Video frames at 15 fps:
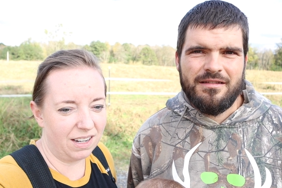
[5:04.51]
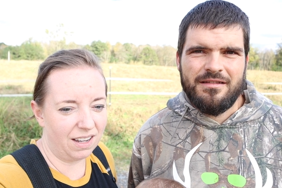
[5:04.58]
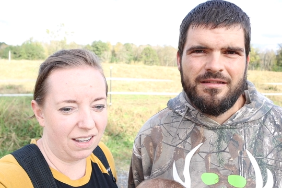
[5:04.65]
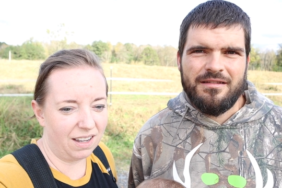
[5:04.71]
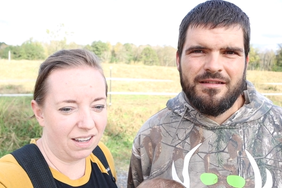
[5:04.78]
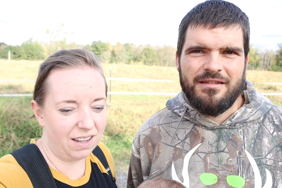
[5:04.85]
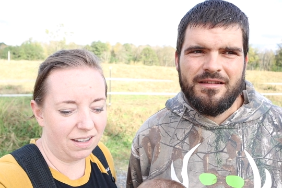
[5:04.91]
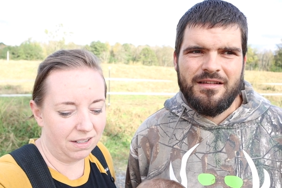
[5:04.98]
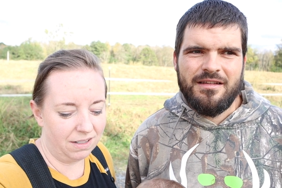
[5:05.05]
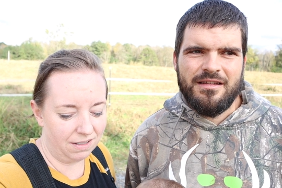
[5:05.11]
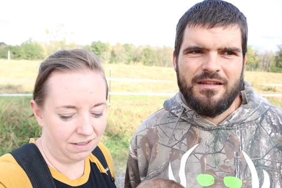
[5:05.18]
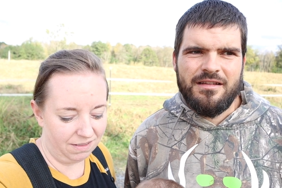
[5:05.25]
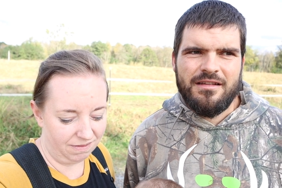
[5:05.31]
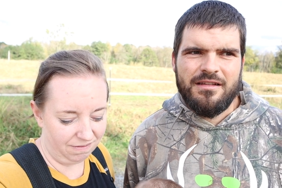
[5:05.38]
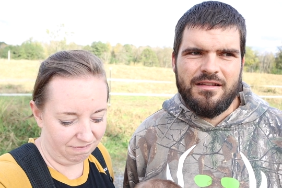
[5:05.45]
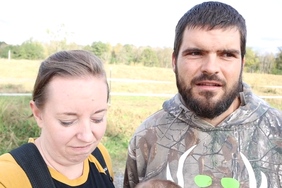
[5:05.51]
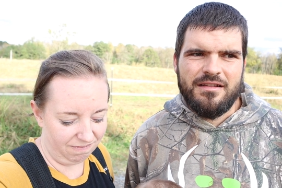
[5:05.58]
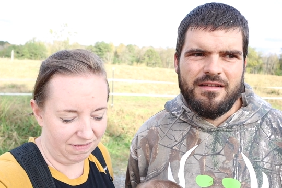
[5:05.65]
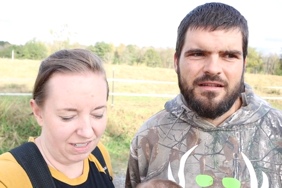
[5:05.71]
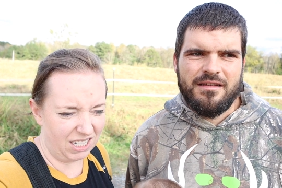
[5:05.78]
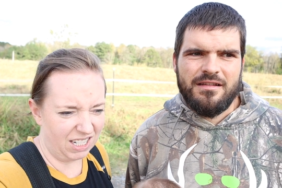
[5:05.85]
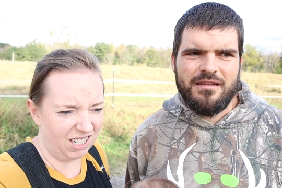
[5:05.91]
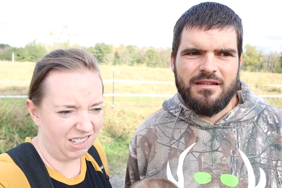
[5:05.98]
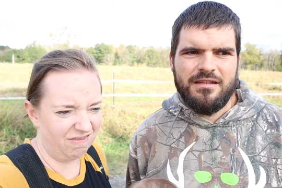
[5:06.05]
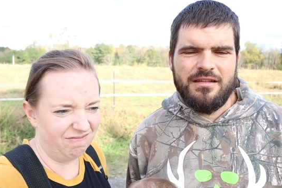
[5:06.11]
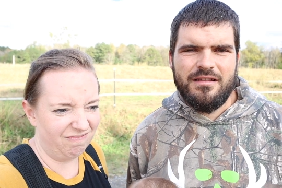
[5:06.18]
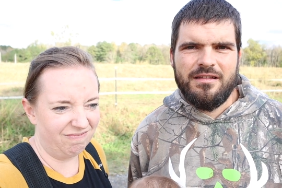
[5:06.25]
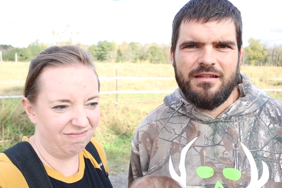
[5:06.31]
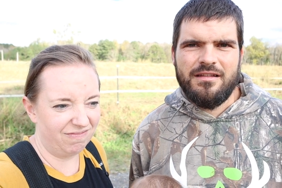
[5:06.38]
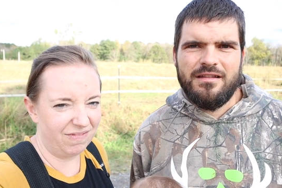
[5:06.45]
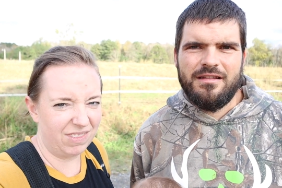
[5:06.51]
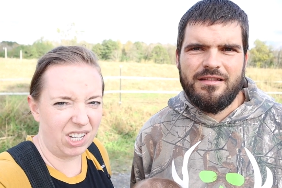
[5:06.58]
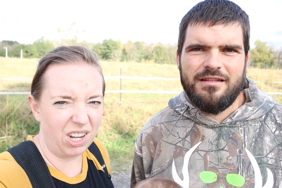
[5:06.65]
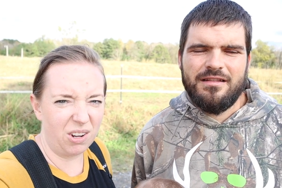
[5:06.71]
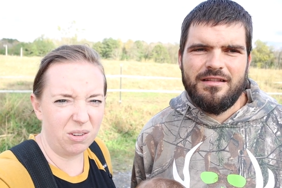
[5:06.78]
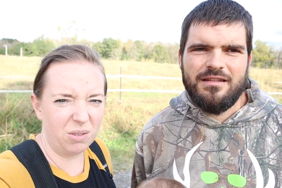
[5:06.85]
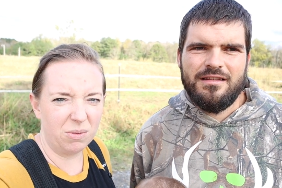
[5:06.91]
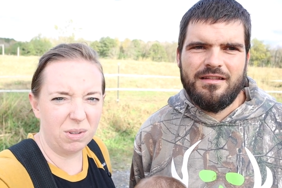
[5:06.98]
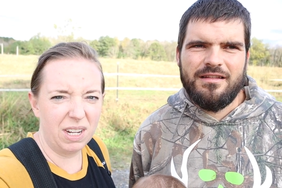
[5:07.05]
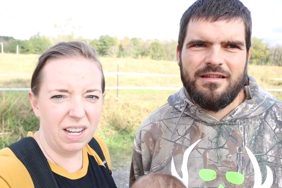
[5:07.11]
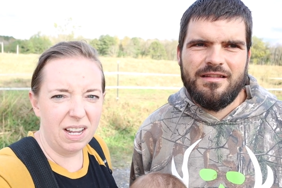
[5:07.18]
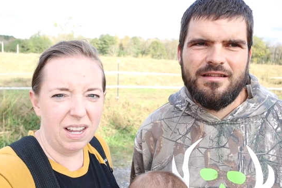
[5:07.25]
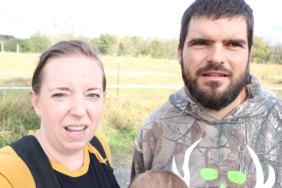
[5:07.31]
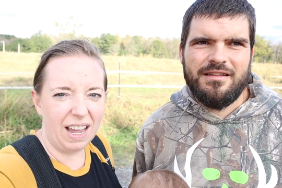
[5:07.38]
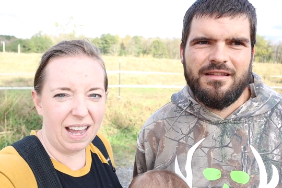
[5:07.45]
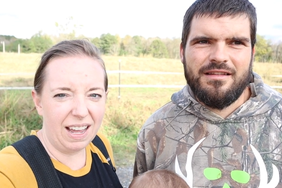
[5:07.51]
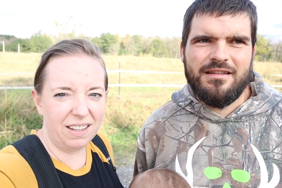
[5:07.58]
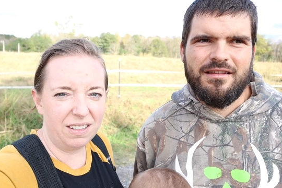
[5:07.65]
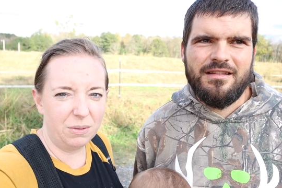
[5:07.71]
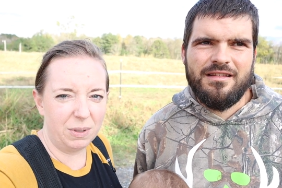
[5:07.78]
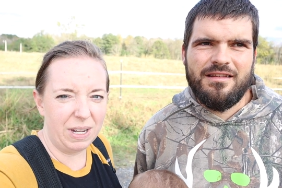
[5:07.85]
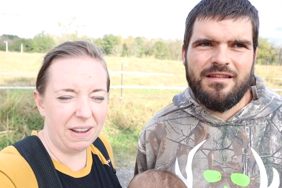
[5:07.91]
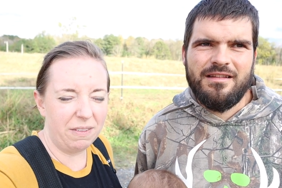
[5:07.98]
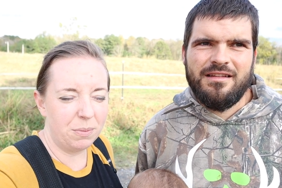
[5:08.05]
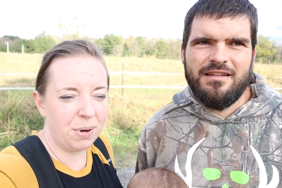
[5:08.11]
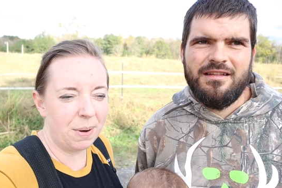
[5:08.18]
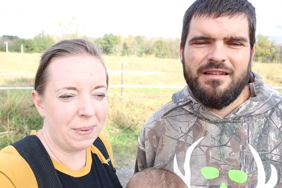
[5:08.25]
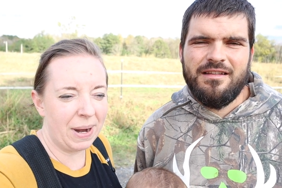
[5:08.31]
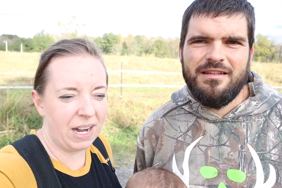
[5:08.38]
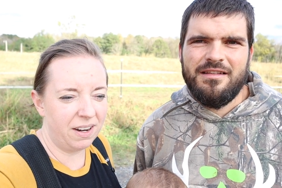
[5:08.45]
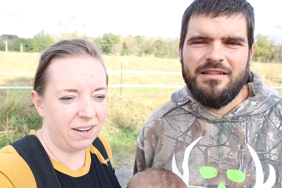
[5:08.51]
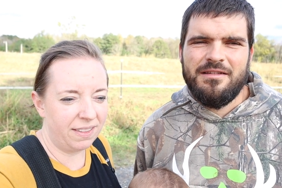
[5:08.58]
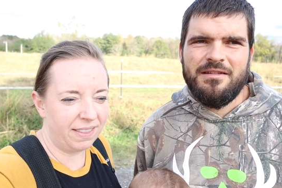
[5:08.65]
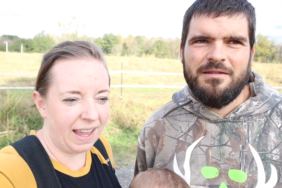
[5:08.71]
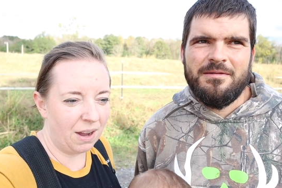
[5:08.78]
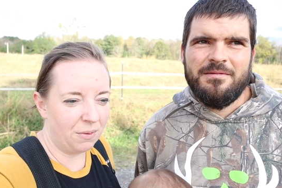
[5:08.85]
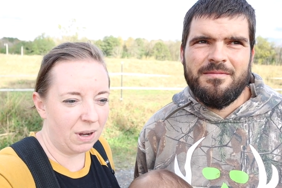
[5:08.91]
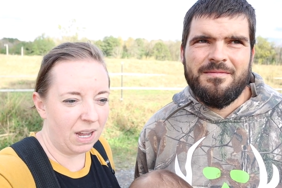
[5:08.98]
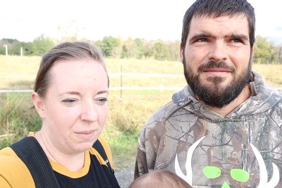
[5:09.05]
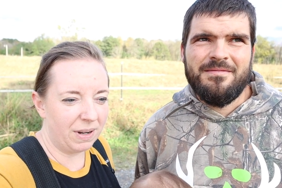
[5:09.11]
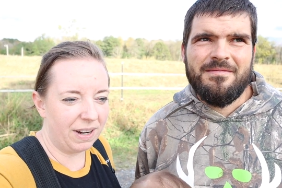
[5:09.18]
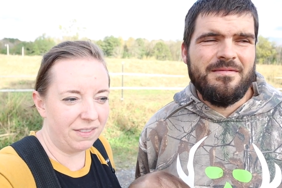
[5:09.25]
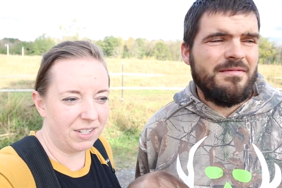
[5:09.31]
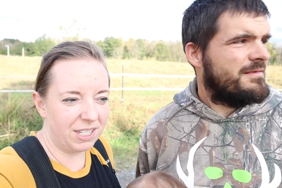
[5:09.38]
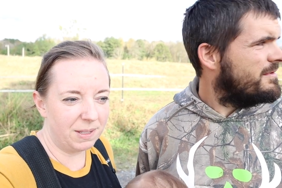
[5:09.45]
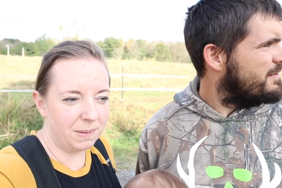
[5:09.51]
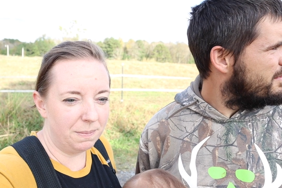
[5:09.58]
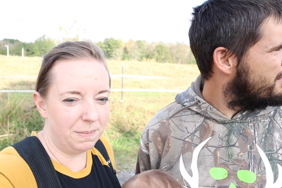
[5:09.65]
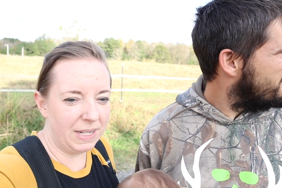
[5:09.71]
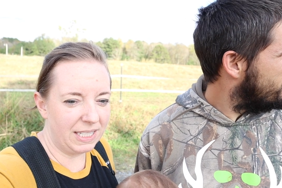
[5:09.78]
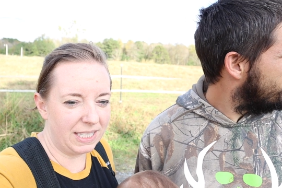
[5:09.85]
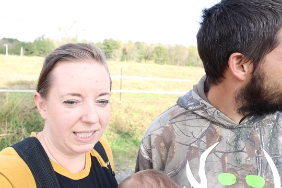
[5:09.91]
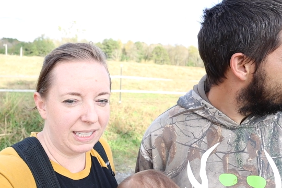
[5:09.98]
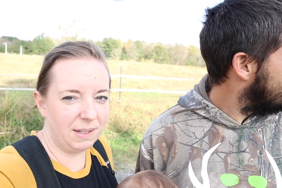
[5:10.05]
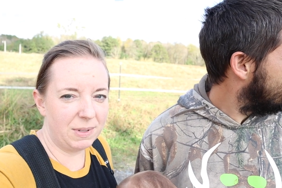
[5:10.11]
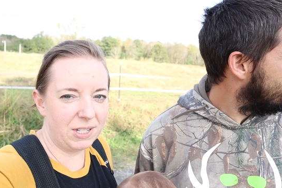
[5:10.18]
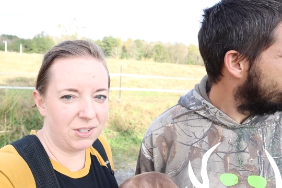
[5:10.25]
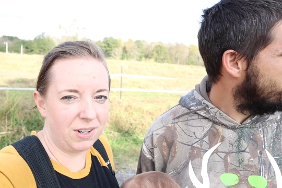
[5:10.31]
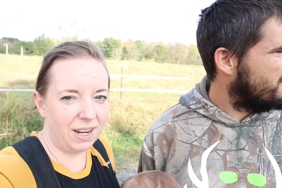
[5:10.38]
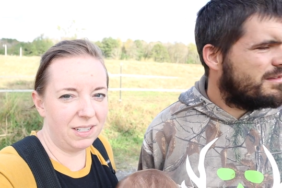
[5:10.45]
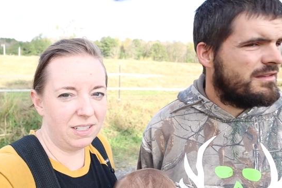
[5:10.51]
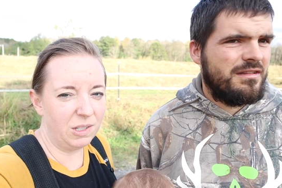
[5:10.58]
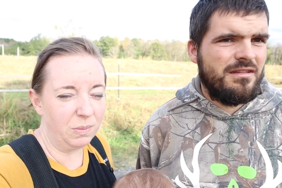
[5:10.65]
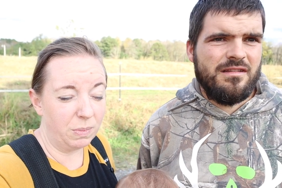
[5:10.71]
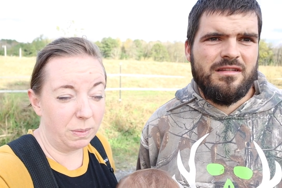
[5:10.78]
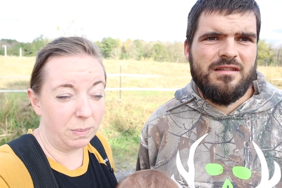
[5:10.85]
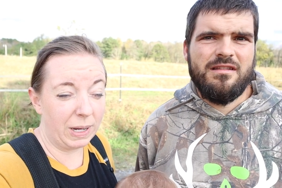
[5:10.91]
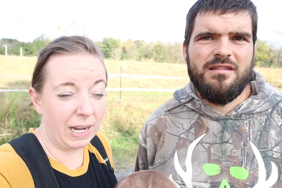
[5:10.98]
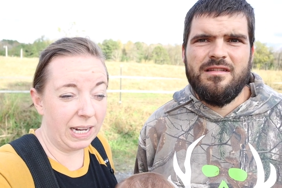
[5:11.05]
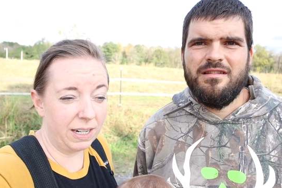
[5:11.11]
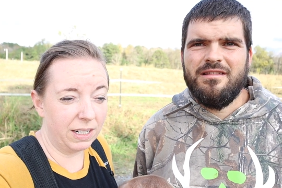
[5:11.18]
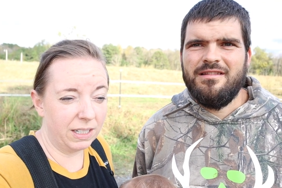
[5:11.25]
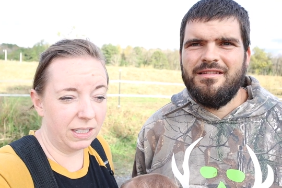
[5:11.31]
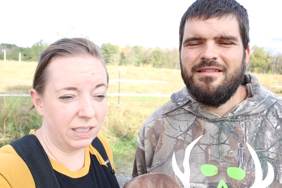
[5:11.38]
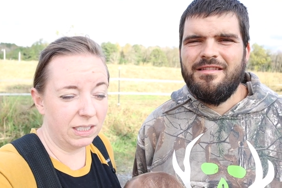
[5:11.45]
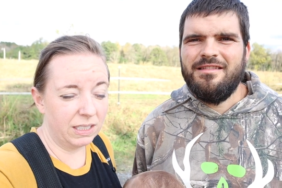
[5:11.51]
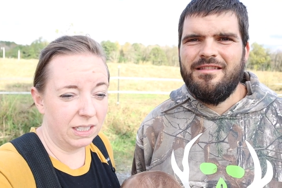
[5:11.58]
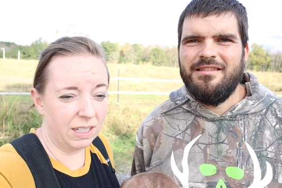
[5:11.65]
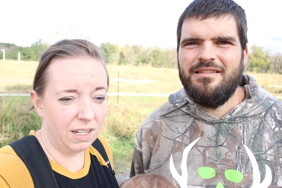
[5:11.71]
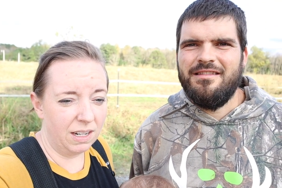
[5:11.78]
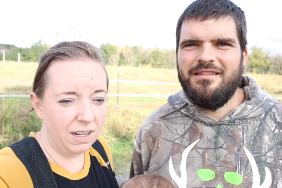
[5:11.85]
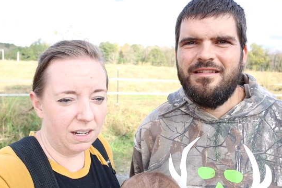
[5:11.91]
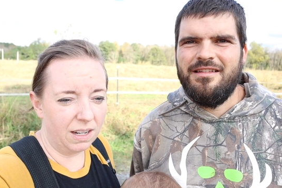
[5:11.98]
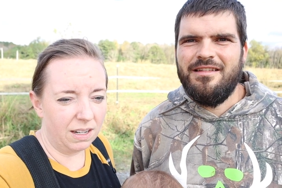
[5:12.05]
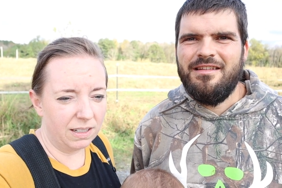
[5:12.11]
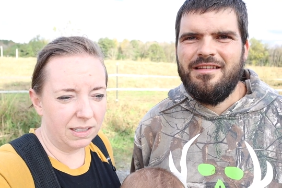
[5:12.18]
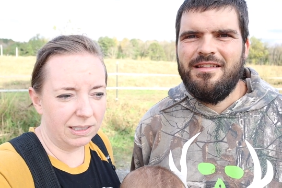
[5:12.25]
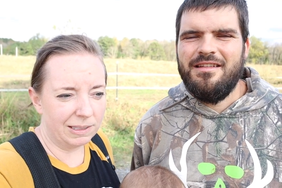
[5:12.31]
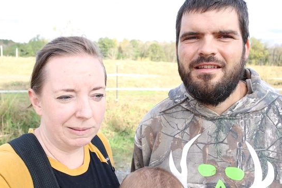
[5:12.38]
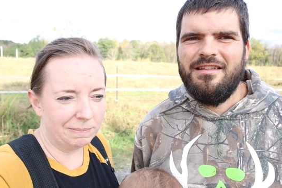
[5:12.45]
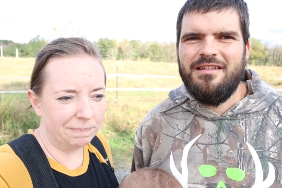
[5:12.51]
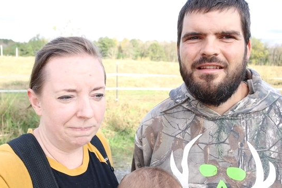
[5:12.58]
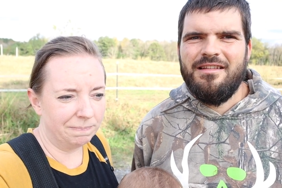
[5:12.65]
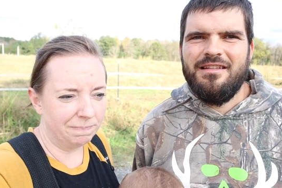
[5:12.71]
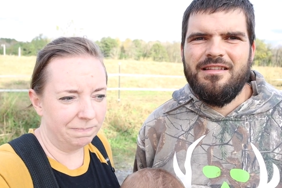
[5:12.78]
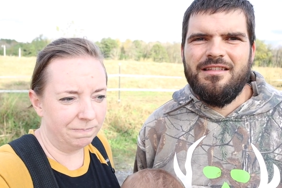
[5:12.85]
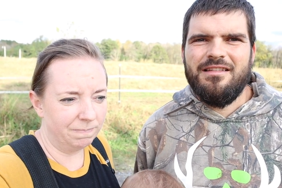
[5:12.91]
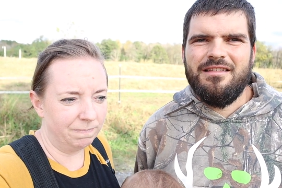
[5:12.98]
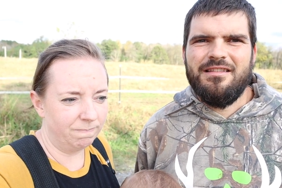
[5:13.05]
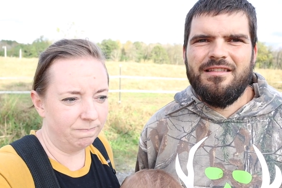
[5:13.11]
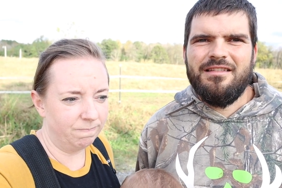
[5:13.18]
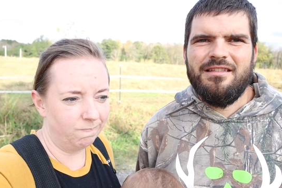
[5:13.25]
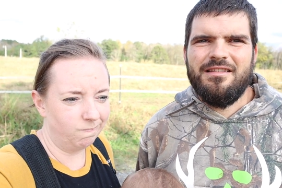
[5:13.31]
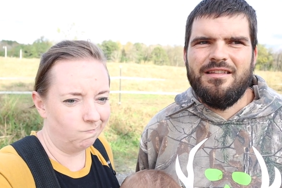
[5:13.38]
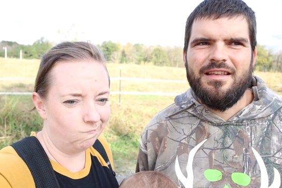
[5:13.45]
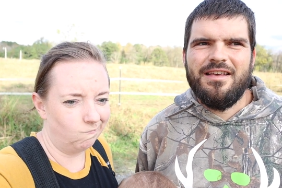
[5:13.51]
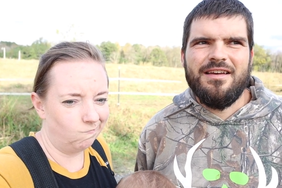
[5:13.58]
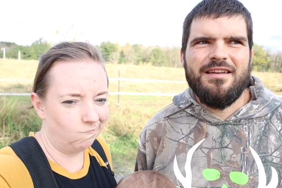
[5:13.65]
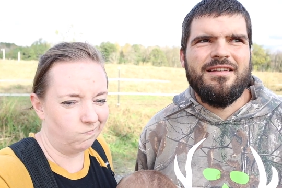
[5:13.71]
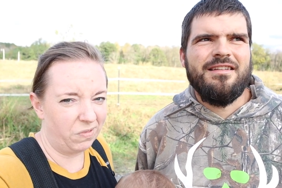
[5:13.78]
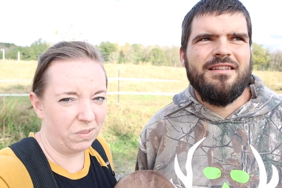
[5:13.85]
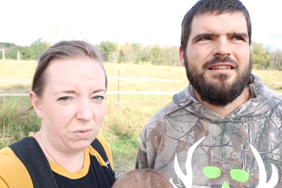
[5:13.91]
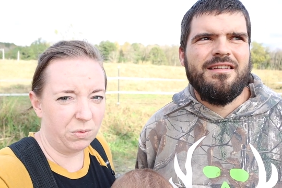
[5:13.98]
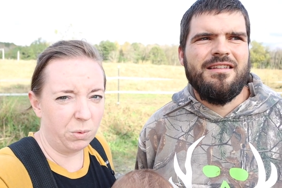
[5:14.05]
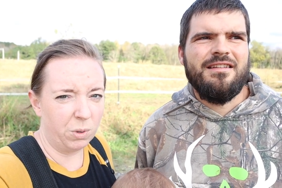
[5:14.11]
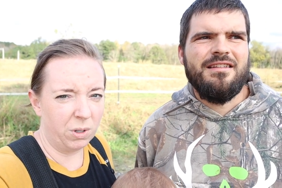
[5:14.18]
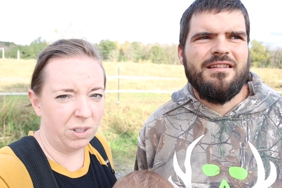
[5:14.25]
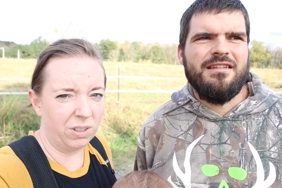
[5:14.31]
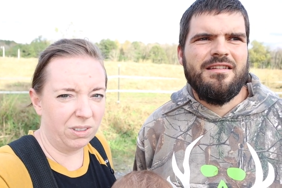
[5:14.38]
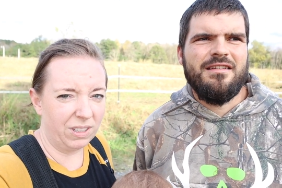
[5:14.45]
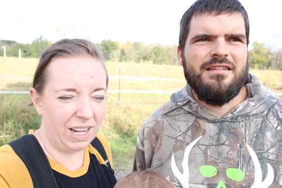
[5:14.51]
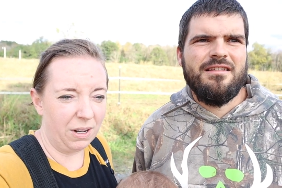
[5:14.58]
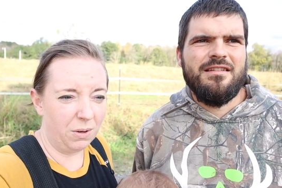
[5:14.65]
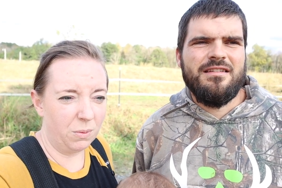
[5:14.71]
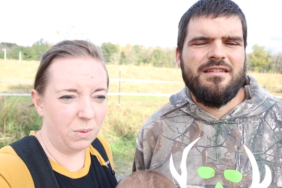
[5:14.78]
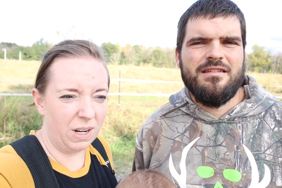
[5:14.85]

Speaker 1: uh, you know, so uh, we haven't prepared in that way, but I've just mentally been trying to prepare. Um, yeah. For like,